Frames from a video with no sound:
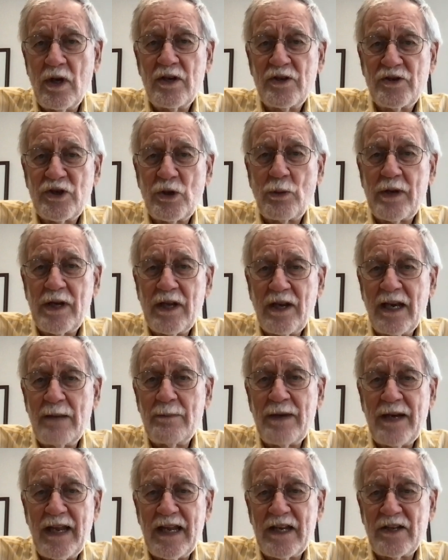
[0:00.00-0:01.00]
so we
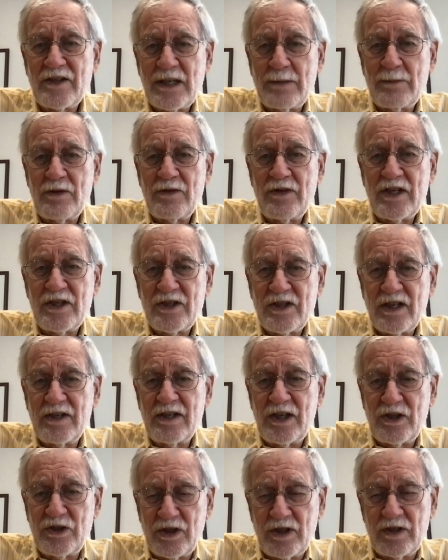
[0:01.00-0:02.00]
eliminate some of these
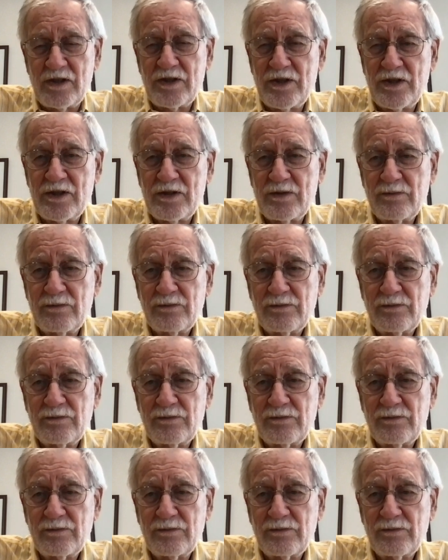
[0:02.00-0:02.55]
conditions.